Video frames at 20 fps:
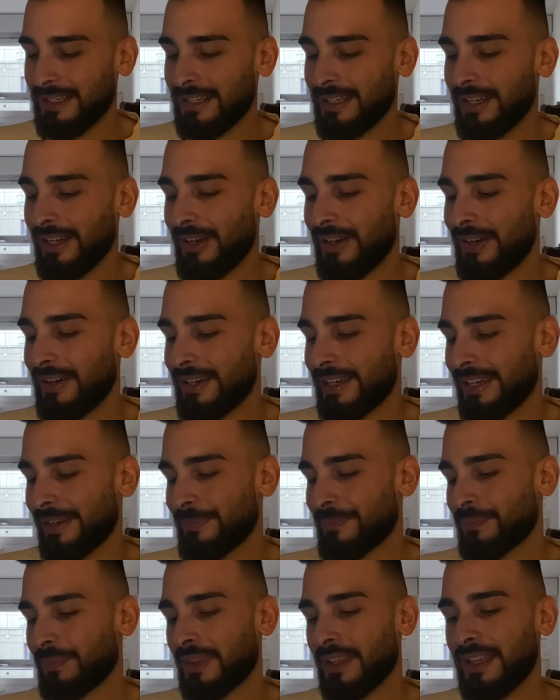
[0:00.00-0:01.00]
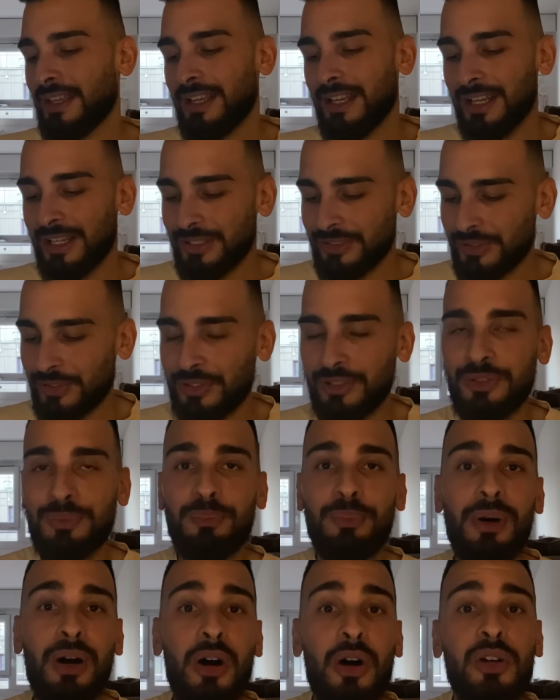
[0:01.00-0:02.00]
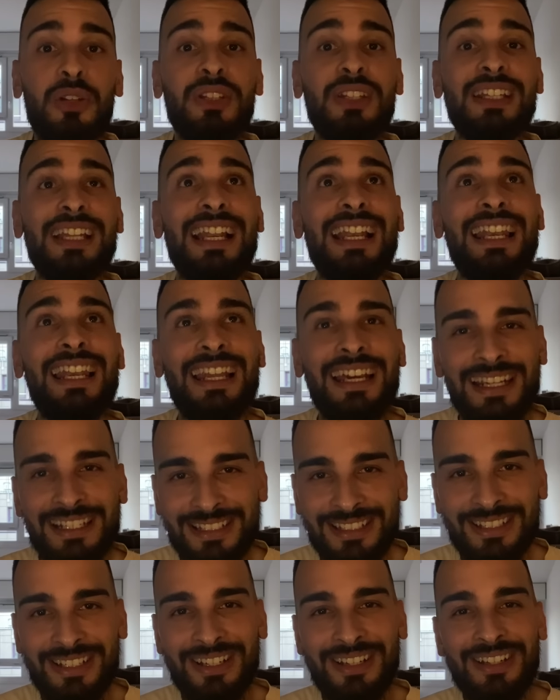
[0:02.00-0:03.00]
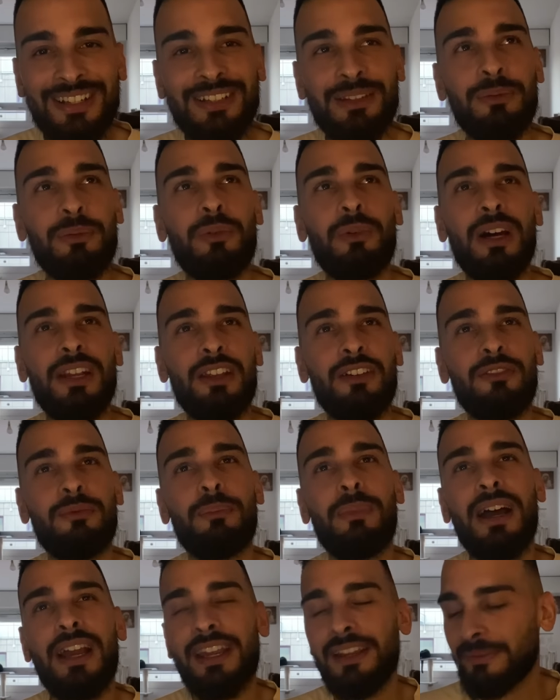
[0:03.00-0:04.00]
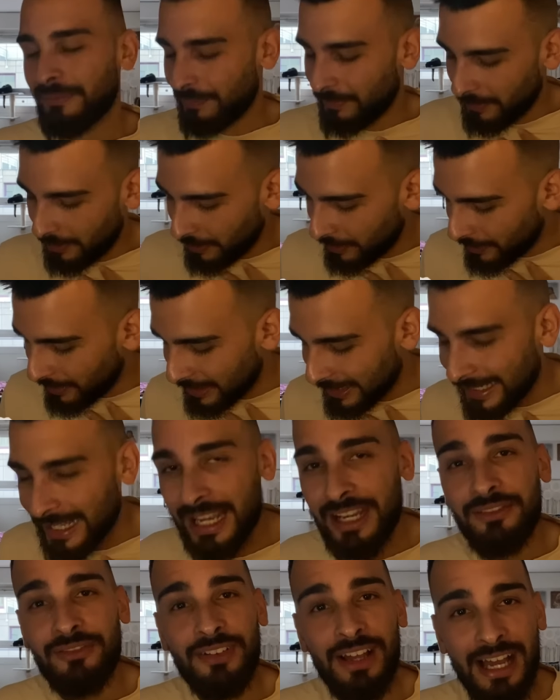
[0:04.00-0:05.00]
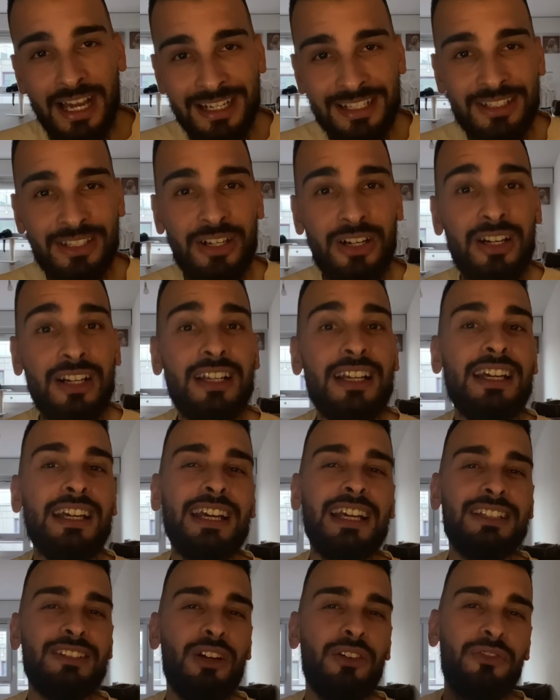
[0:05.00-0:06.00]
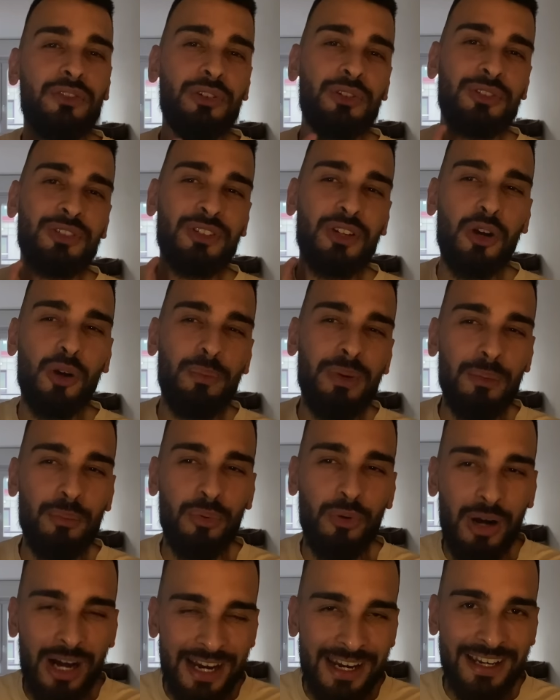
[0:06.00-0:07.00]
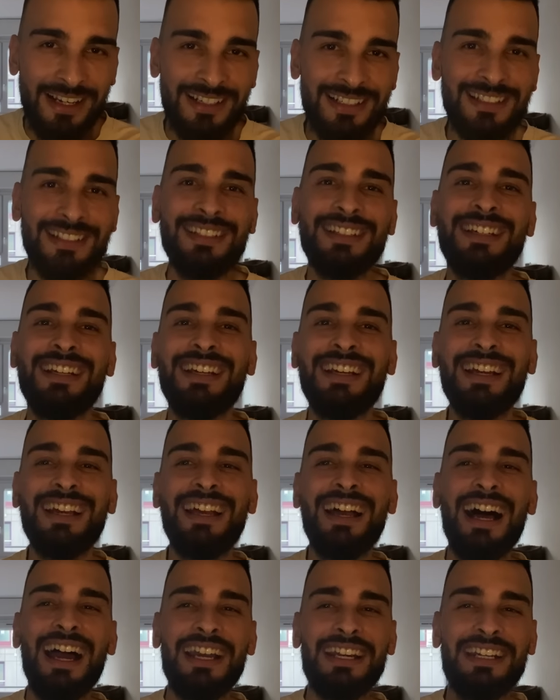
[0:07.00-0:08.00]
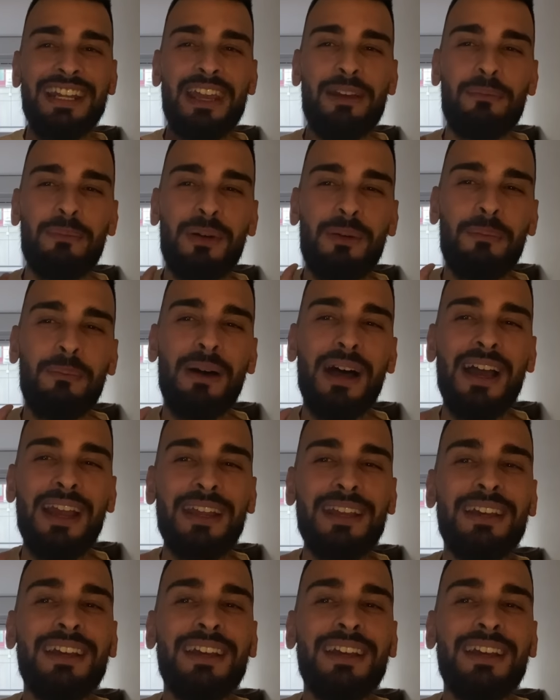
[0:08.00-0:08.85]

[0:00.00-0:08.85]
Okay, so the sport legend, one of my life idol, is of course Kobe Bryant. I name my